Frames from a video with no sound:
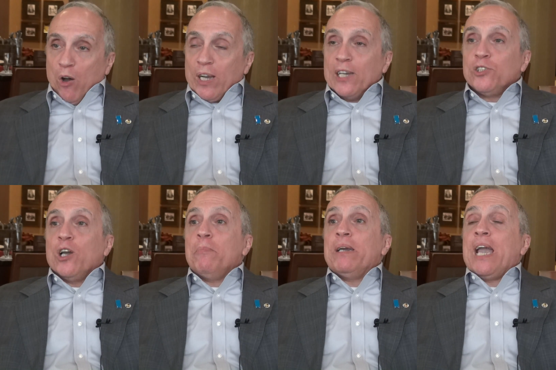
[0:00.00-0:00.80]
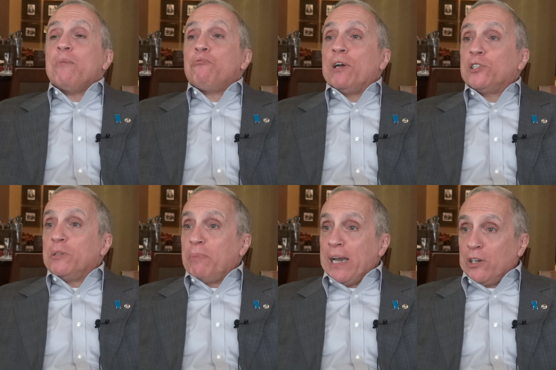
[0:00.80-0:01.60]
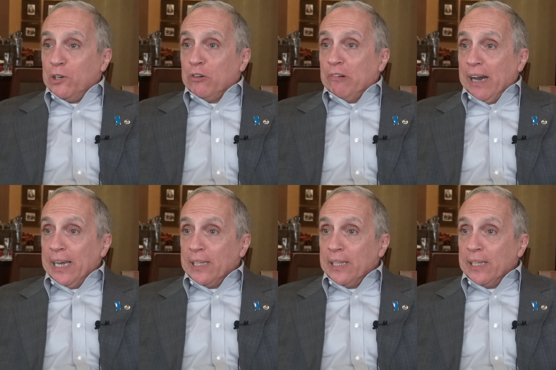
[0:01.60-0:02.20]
Okay, so he became president by coup, right?